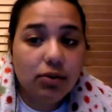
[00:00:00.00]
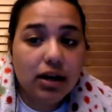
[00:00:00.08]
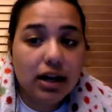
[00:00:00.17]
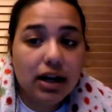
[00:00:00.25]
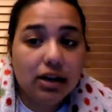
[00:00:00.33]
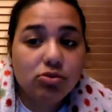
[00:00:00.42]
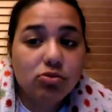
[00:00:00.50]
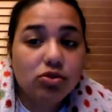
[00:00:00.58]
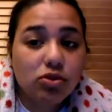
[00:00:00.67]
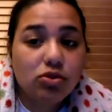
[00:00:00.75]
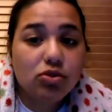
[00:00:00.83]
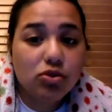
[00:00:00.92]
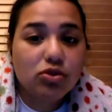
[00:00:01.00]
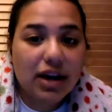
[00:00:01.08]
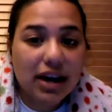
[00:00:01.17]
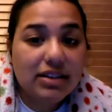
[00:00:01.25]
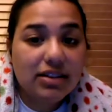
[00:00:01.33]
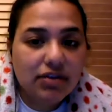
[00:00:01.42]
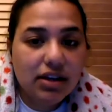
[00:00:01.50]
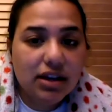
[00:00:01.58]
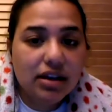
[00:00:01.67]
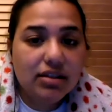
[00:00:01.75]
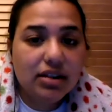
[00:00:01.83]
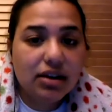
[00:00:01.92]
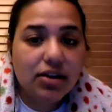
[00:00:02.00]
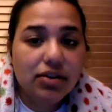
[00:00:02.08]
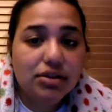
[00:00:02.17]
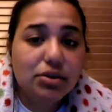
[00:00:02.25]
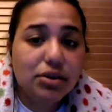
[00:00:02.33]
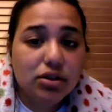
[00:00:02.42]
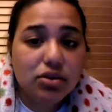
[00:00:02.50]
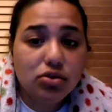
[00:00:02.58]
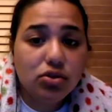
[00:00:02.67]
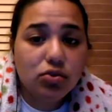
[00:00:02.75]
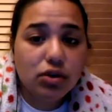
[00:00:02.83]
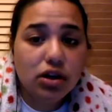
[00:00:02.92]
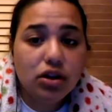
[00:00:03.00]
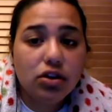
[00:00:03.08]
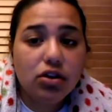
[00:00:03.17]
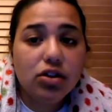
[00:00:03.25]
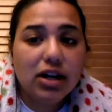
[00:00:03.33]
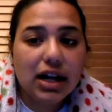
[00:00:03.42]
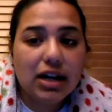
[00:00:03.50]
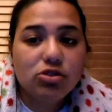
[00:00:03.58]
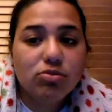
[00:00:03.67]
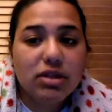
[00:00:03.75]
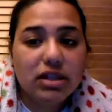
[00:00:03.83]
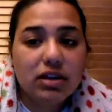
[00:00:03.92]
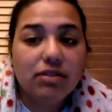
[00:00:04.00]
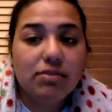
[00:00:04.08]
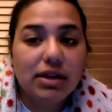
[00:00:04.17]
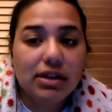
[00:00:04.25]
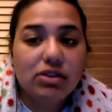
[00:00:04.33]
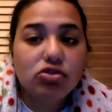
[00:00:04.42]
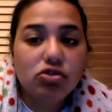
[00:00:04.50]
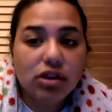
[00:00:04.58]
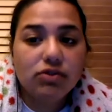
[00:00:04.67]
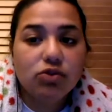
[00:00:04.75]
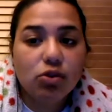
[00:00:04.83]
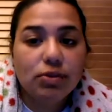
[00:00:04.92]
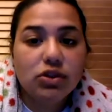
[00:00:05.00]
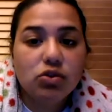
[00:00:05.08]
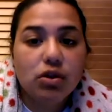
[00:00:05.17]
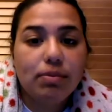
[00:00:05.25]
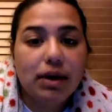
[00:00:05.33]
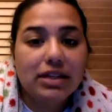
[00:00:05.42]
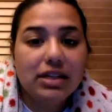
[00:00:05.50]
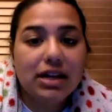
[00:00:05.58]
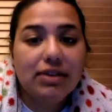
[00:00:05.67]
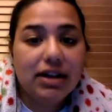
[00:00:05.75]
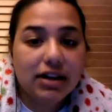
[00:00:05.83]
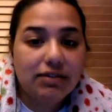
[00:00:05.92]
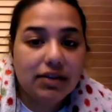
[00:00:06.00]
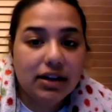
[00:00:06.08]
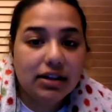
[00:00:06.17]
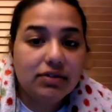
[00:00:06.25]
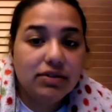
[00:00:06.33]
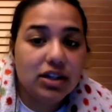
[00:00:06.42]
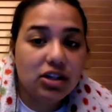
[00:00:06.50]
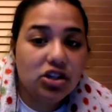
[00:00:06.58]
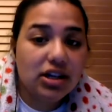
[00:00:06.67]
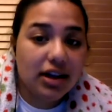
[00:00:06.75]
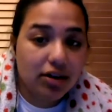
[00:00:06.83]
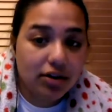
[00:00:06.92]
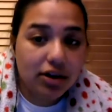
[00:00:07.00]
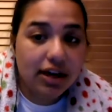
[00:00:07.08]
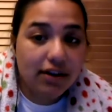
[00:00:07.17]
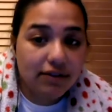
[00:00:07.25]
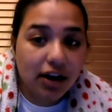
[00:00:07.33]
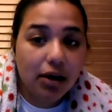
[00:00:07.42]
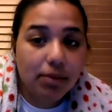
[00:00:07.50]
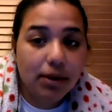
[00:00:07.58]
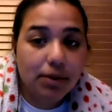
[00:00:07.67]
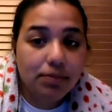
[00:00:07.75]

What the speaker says: When a classroom shows those kinds of things and characteristics towards one another, the classroom itself begins to transform into a positive and effective teaching and learning environment.